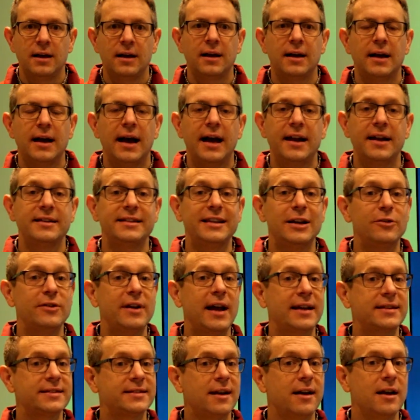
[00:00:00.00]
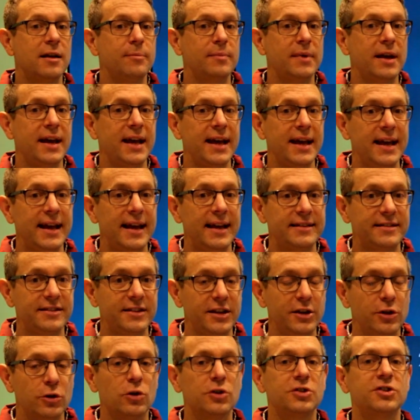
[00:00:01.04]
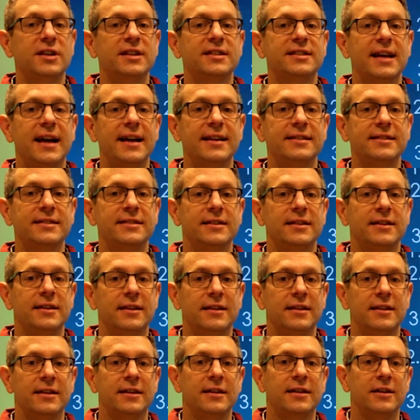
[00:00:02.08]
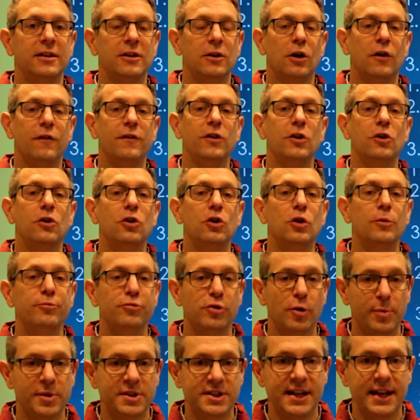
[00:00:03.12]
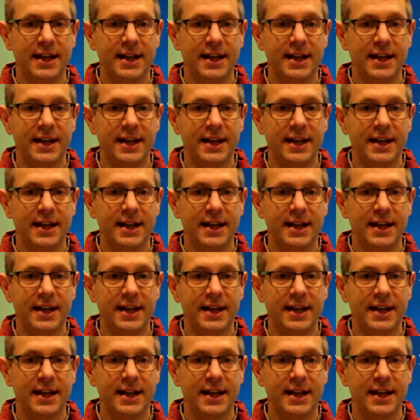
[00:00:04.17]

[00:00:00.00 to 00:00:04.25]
And until next time, here is to your success of your property